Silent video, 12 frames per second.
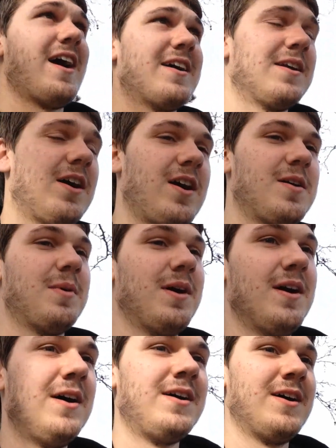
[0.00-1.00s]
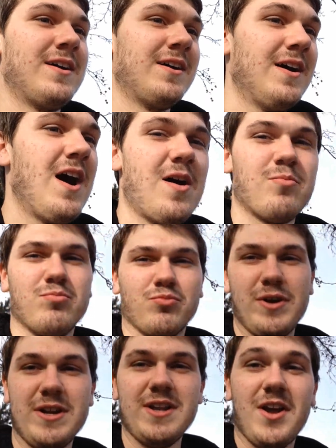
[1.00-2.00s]
and
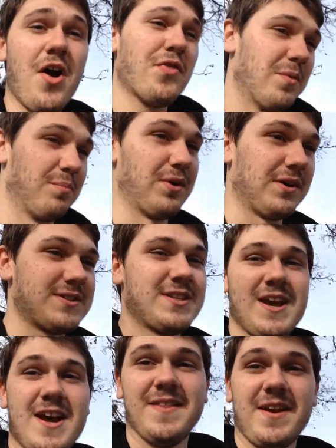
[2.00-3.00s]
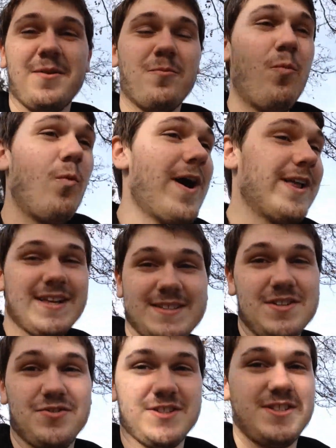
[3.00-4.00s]
I'm reading other books that I'm way
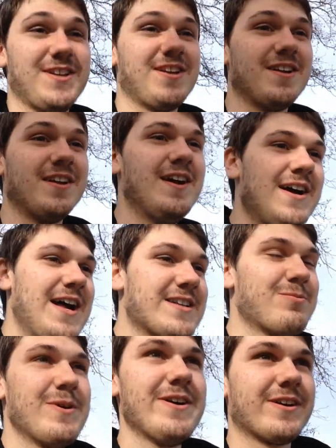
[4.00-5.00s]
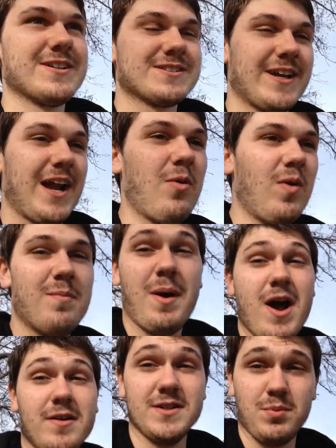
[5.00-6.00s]
less interested in. It's weird because, like, I want
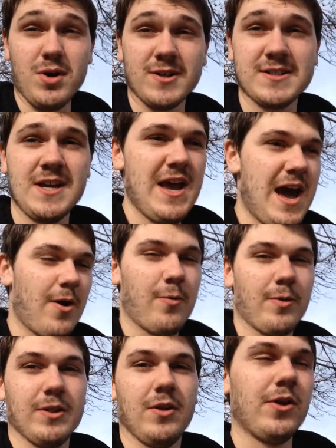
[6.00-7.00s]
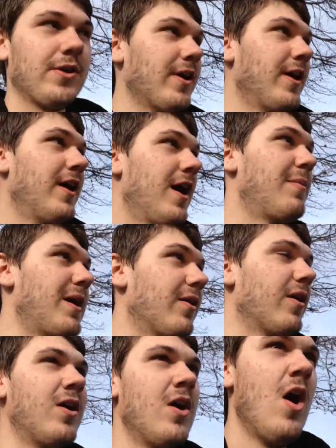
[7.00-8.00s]
to buy all these books. I want to learn
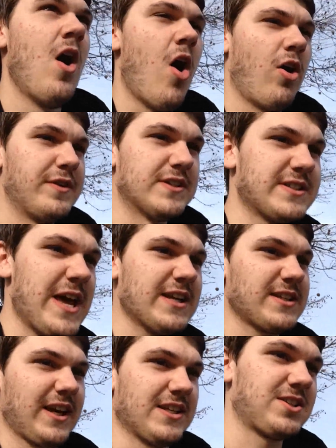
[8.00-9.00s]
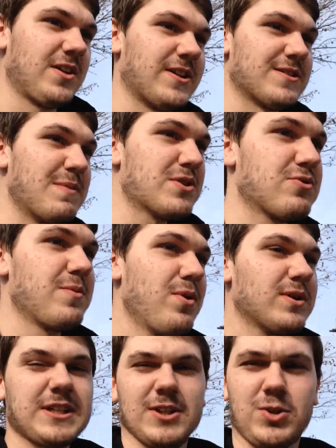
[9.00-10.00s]
about all these things. Like, I saw these mystery
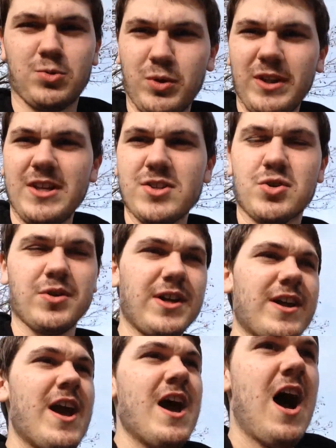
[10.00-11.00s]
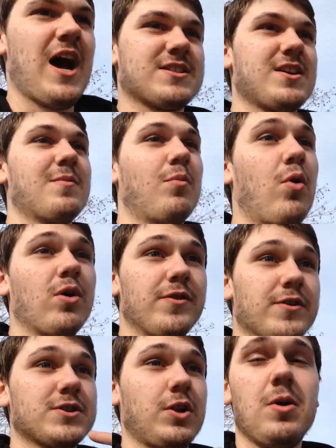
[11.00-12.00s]
books that looked really intriguing. I saw more
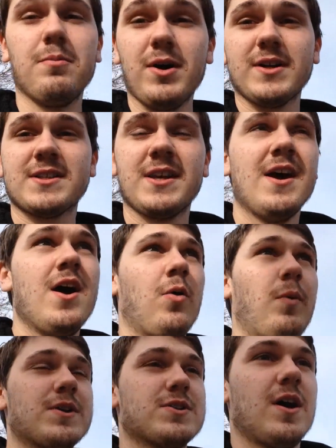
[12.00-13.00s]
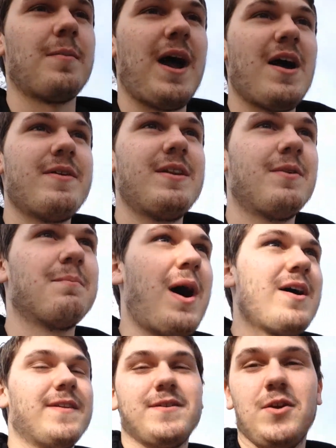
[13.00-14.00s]
of those clone books, which I haven't
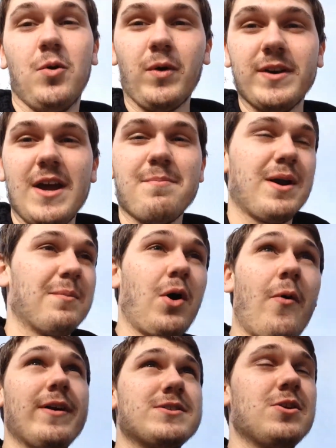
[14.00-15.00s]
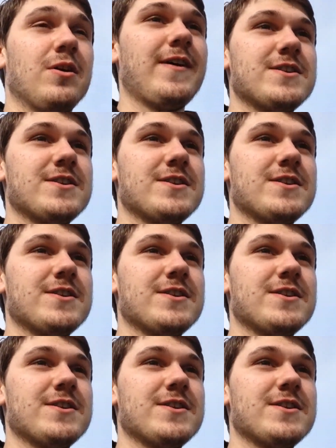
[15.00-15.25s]
even bought the new one yet, but I'm going to